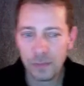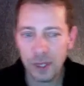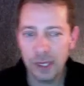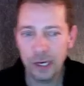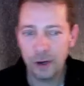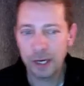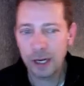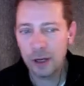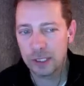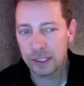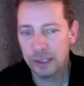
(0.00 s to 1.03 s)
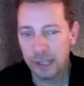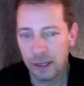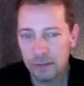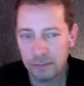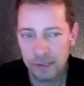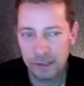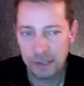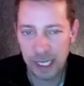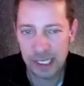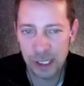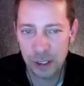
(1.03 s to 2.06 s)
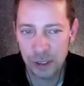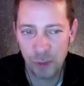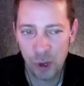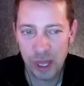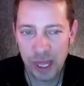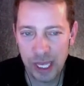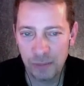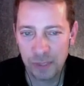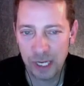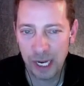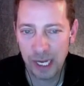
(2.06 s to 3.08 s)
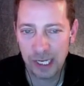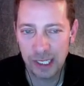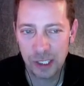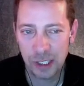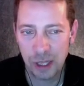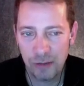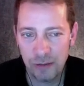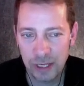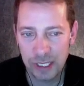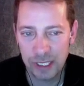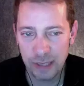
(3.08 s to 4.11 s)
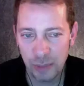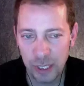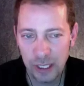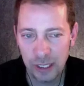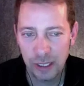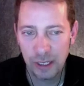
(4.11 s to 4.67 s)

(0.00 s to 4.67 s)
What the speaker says: And here you go, dozen or more themes that I can install very simply.